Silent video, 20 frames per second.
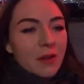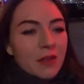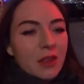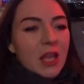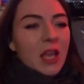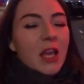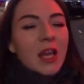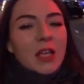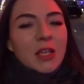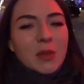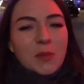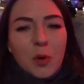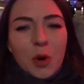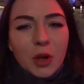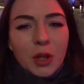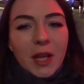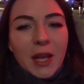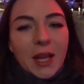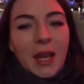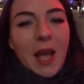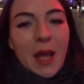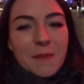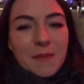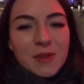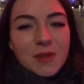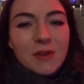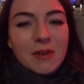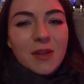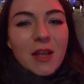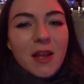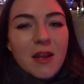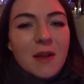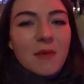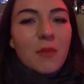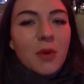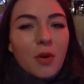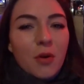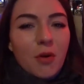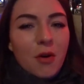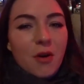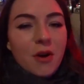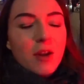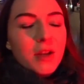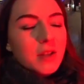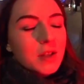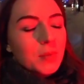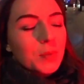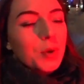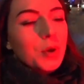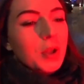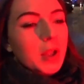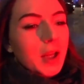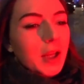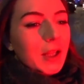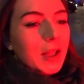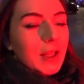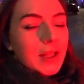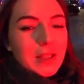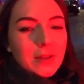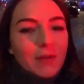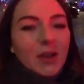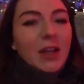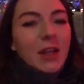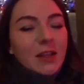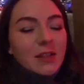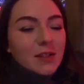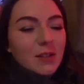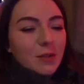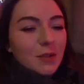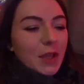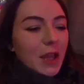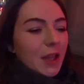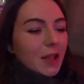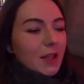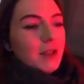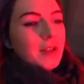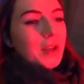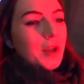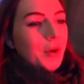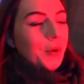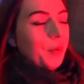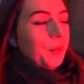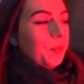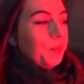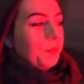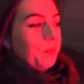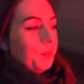think it's more like Amsterdam or it's more like Las Vegas. So yeah, let's go.